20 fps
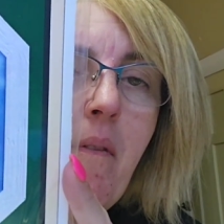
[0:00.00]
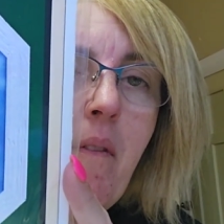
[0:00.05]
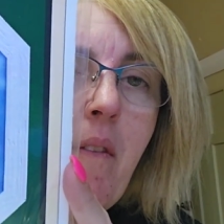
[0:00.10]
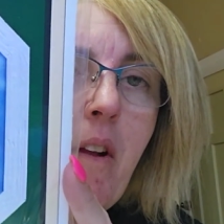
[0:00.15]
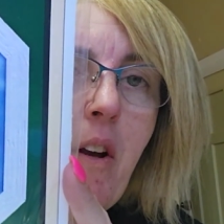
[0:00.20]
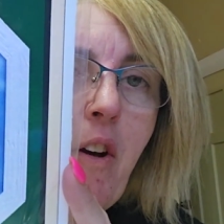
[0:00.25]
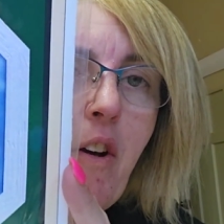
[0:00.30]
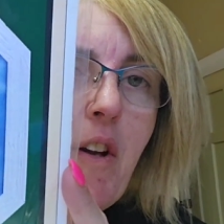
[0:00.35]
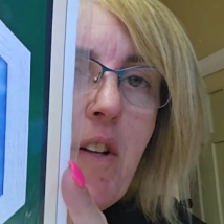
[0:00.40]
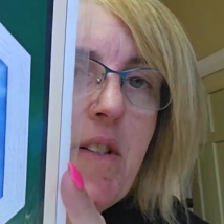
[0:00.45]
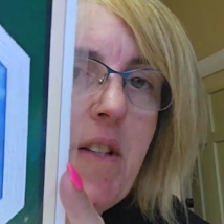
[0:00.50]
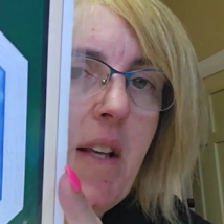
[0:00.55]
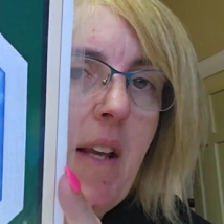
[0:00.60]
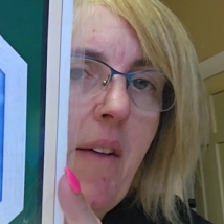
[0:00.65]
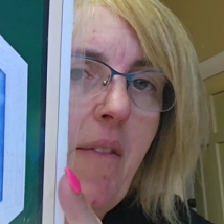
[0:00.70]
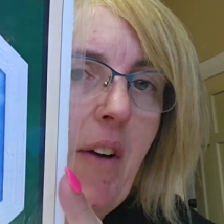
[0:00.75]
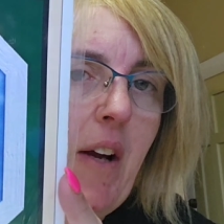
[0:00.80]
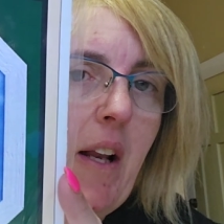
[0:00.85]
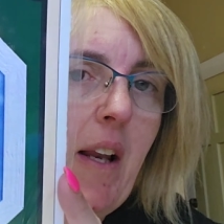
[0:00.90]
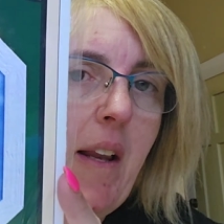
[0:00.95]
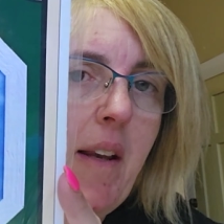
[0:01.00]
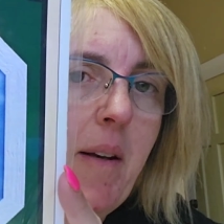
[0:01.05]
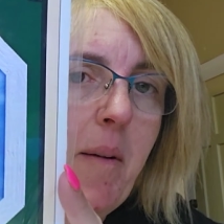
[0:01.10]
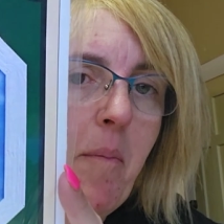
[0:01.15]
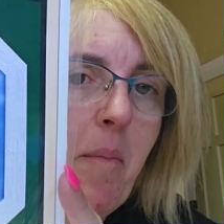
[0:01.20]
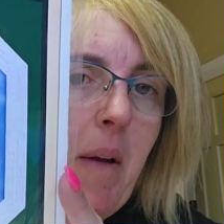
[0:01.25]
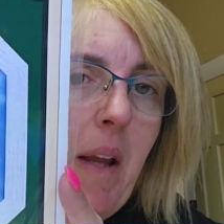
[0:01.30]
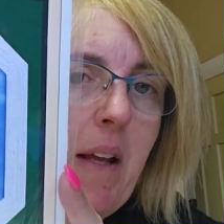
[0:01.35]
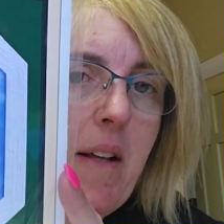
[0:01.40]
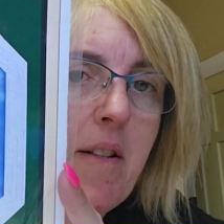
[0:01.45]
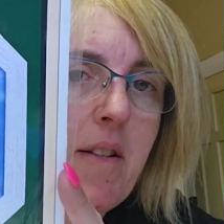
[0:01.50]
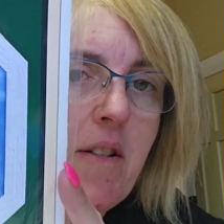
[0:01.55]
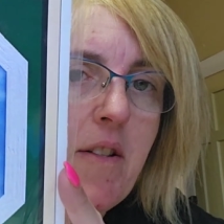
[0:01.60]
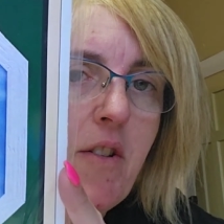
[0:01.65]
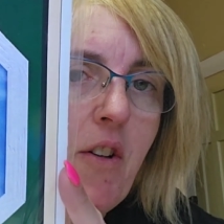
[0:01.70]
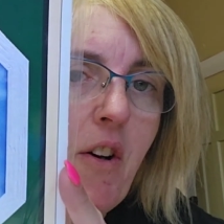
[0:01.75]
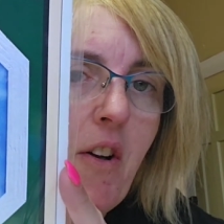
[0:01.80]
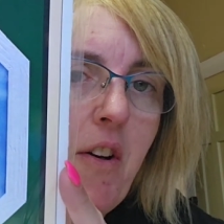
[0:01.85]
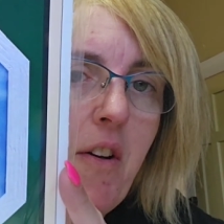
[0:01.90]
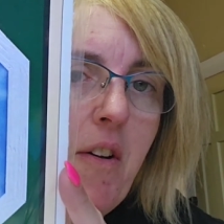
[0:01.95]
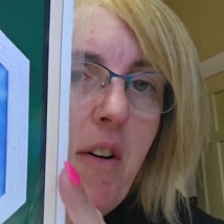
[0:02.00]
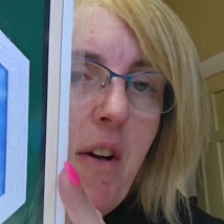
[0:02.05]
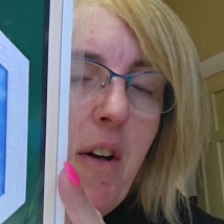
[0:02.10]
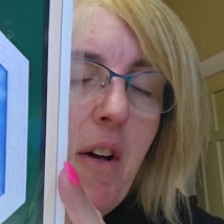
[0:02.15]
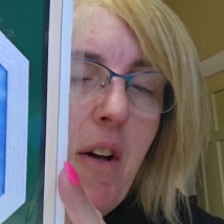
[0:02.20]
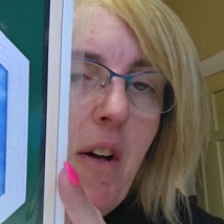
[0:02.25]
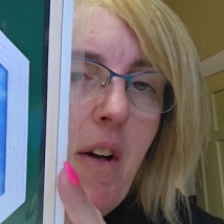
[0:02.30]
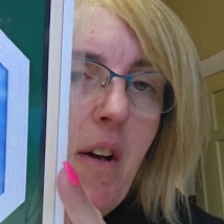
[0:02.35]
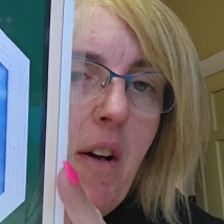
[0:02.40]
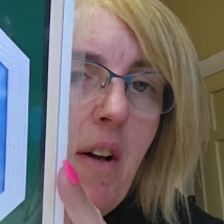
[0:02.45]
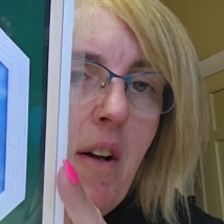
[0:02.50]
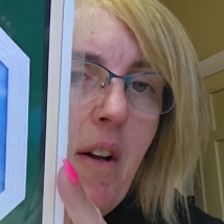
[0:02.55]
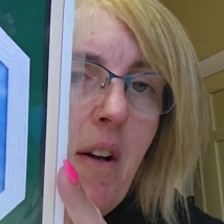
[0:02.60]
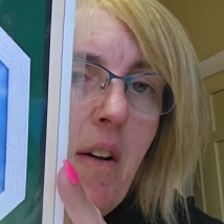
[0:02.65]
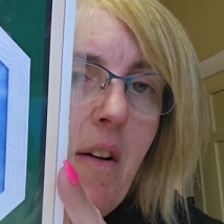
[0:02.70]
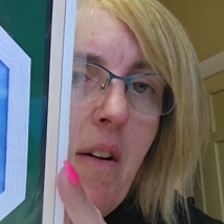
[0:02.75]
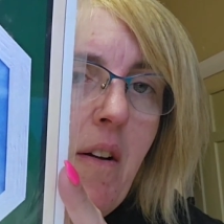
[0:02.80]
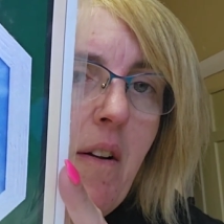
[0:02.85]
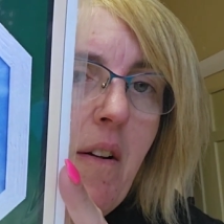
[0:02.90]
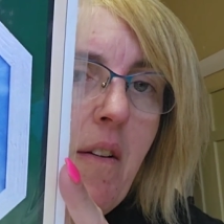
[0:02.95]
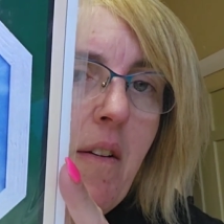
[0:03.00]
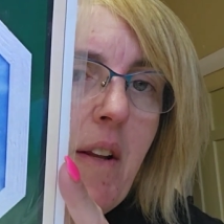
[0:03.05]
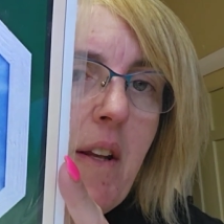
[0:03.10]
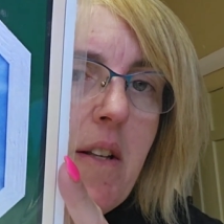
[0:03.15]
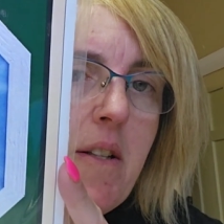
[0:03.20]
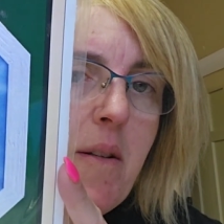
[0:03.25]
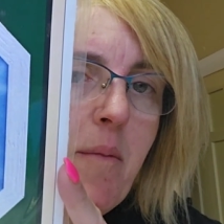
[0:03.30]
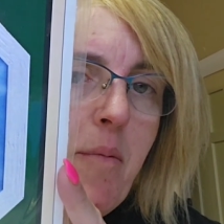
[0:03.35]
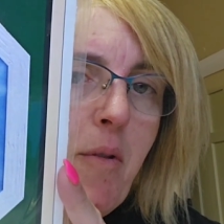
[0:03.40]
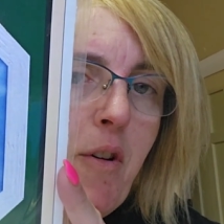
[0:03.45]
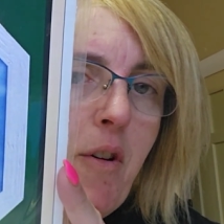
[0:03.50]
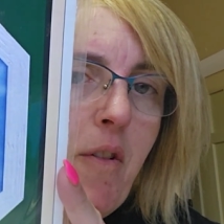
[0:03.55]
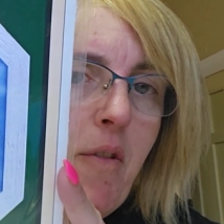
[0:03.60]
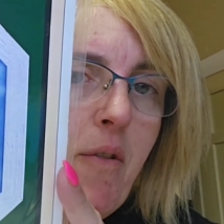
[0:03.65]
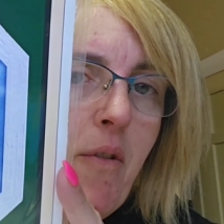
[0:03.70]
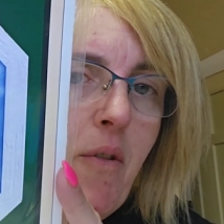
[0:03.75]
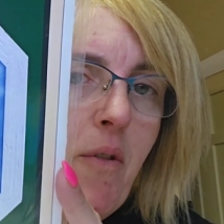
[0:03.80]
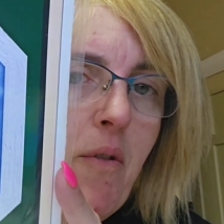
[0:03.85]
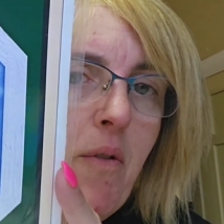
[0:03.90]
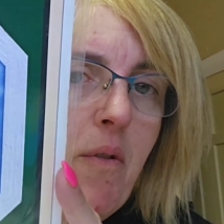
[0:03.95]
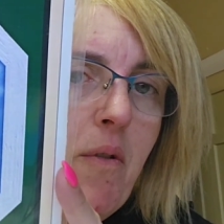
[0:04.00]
Who doesn't love a Glendon Place design? These are beautiful.